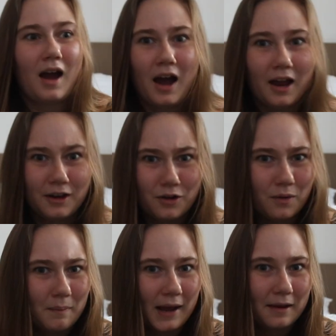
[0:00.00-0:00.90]
I know
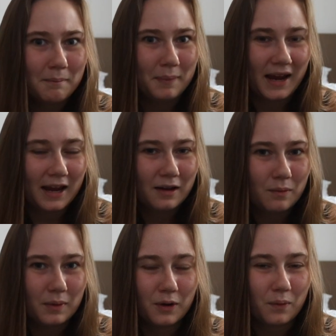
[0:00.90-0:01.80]
my bank
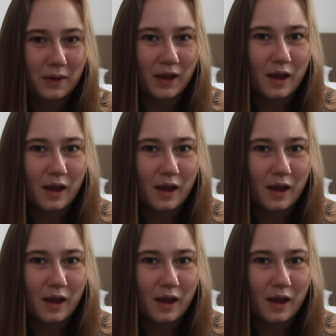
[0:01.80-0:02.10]
would only